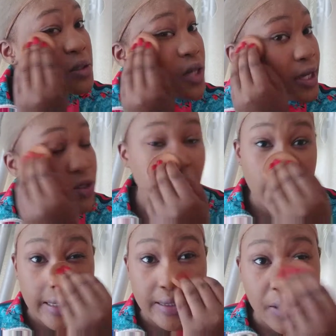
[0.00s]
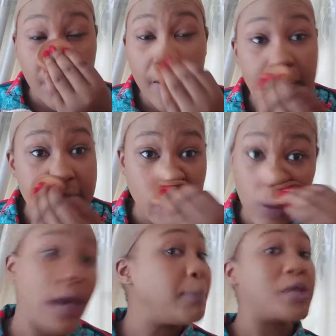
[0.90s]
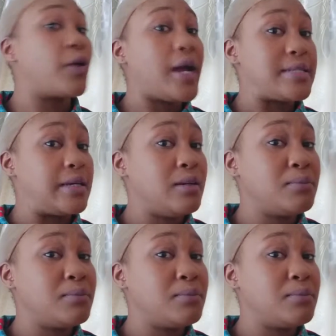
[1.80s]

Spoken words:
Ain't trying to look crazy. We might be crazy,